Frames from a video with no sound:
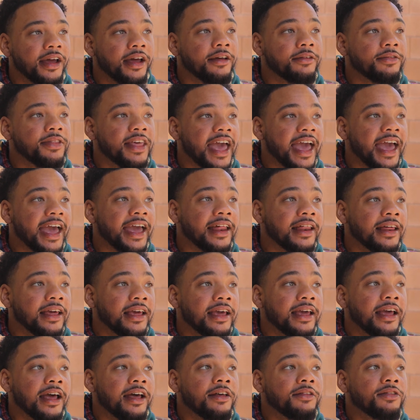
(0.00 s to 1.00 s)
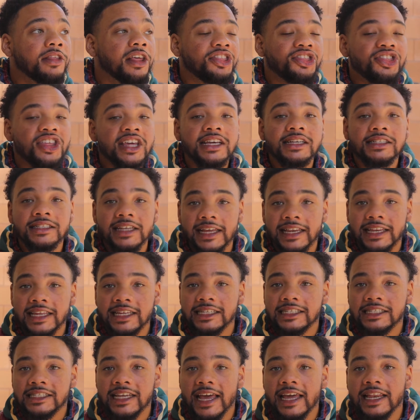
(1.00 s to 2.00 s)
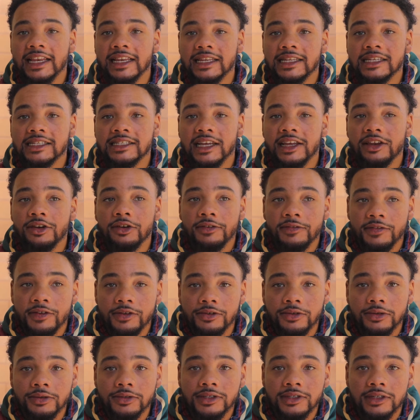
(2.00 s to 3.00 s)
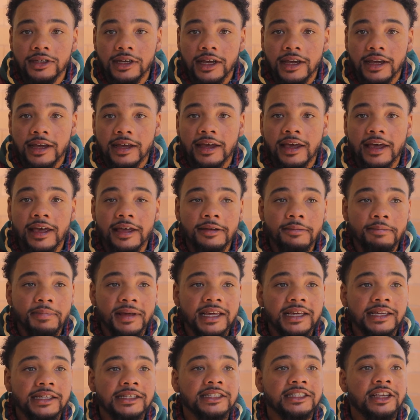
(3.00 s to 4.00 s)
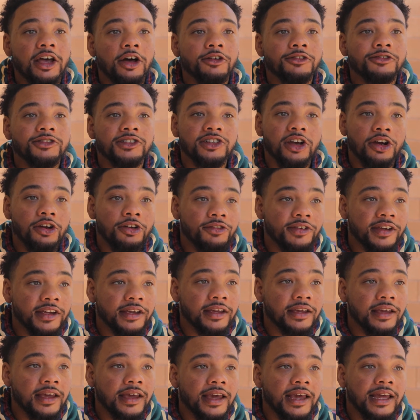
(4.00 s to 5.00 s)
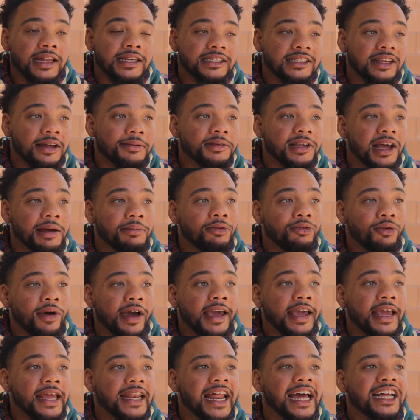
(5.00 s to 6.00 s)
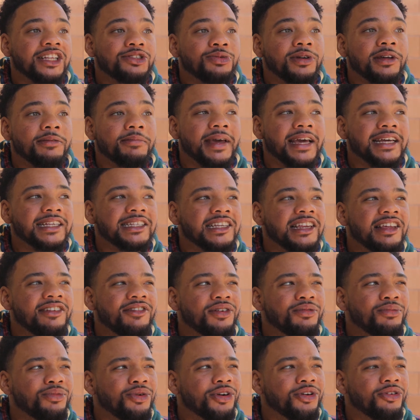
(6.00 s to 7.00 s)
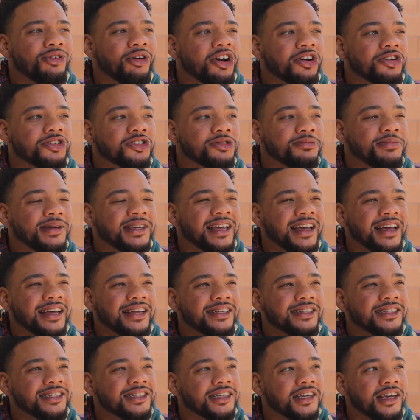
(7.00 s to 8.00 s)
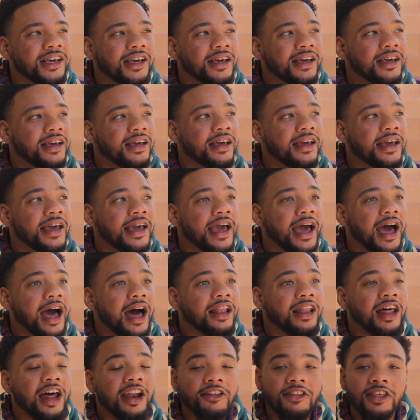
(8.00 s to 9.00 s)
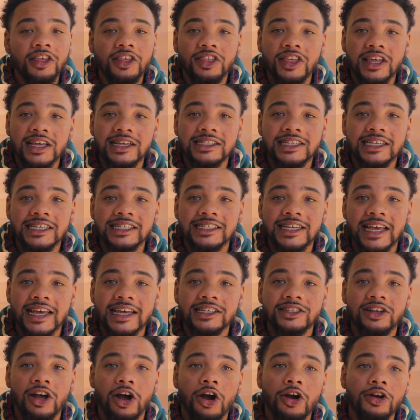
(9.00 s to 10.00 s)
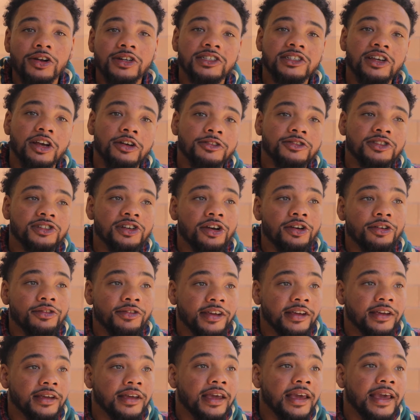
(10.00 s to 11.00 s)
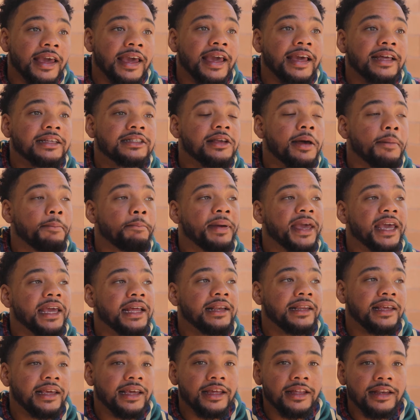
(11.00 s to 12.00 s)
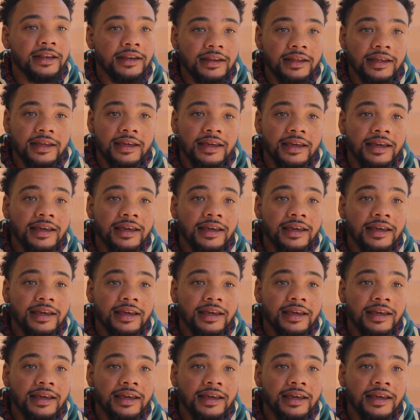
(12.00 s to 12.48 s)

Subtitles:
that the things that he said in these interviews could be self-serving in some type of way, and that's what makes it even more gross, because a lot of the things he says are self-serving. His opinion